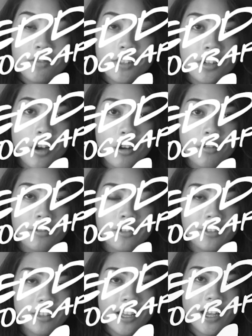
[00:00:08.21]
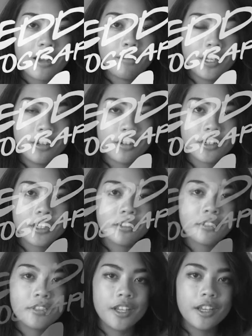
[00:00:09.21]
Photographer's Lab. Here I
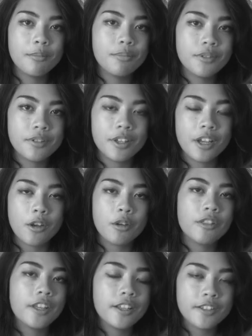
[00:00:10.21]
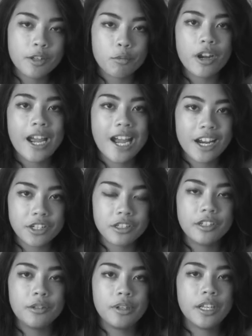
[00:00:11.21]
show tips, things that we're
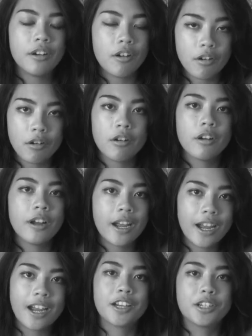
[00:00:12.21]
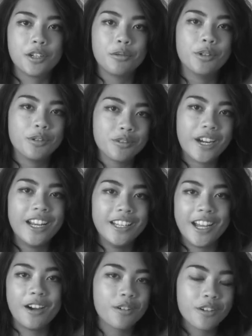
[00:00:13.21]
actually doing in our actual right
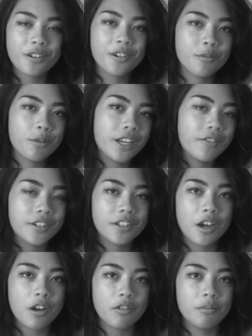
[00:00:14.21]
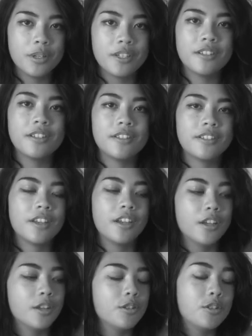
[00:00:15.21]
now current wedding photographer business
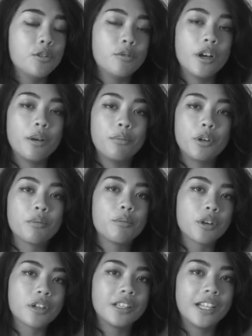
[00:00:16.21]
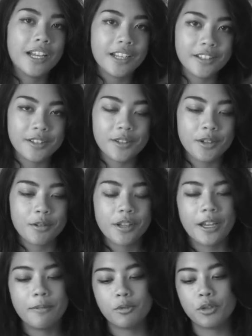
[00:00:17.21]
to book more clients.
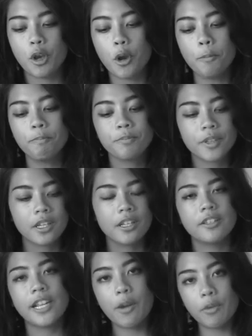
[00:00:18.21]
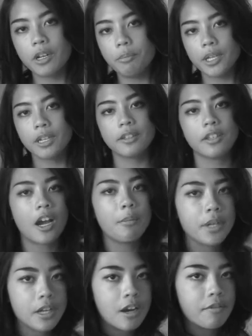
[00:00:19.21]
Okay, so today we're going to pick a
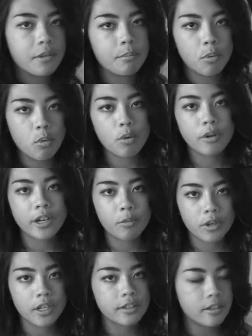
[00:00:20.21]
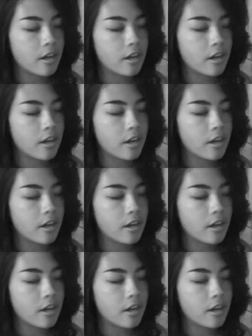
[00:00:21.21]
topic off the board and we're going to